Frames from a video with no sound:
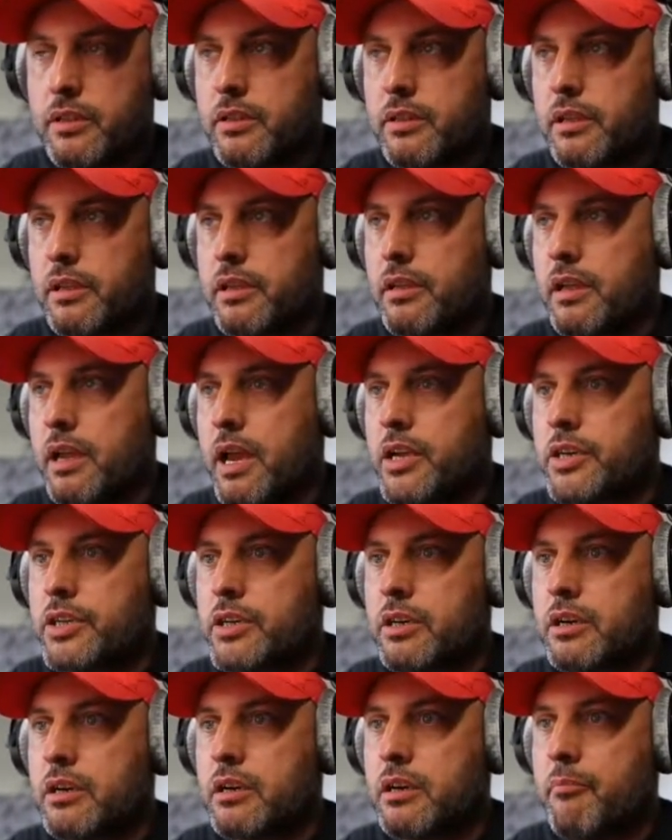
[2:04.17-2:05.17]
the
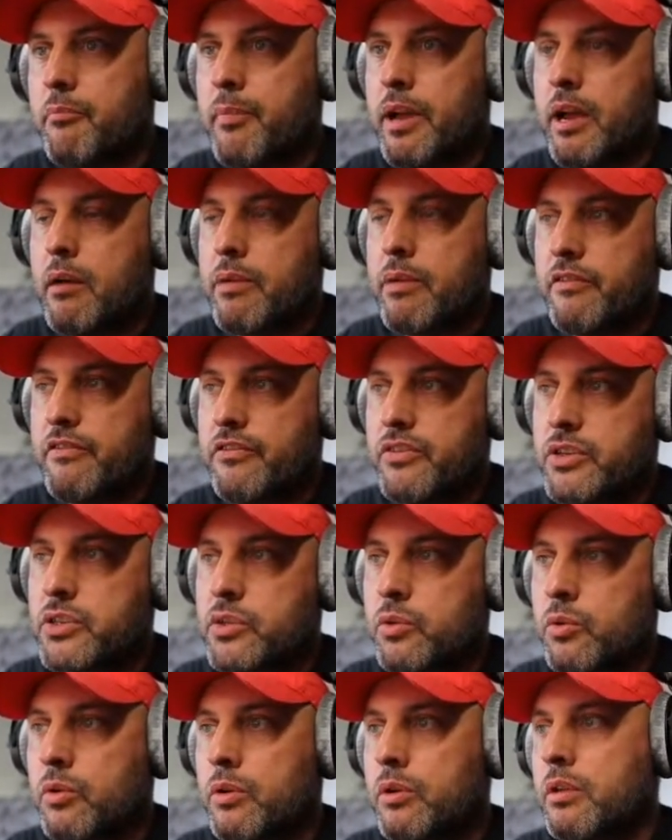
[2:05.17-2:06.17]
Azure map
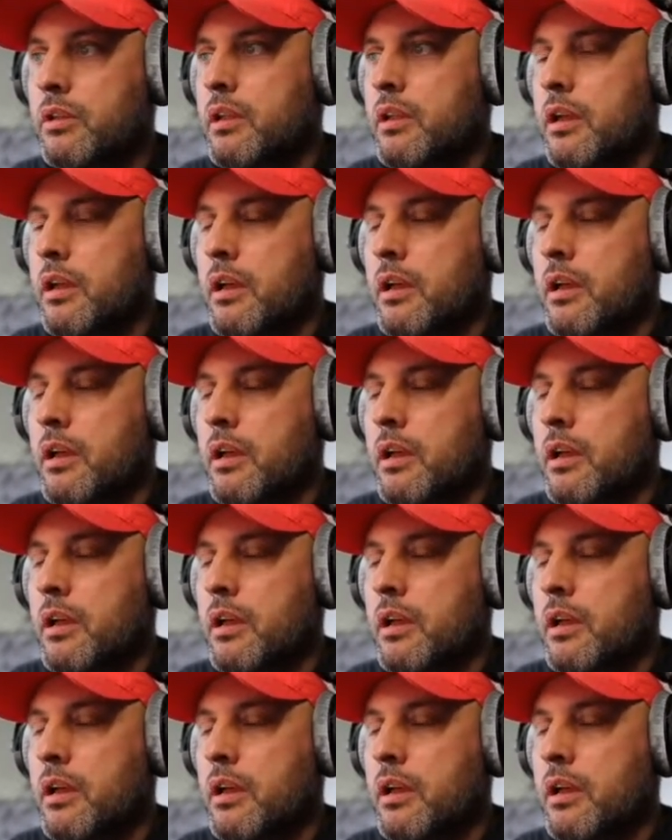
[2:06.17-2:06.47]
visual,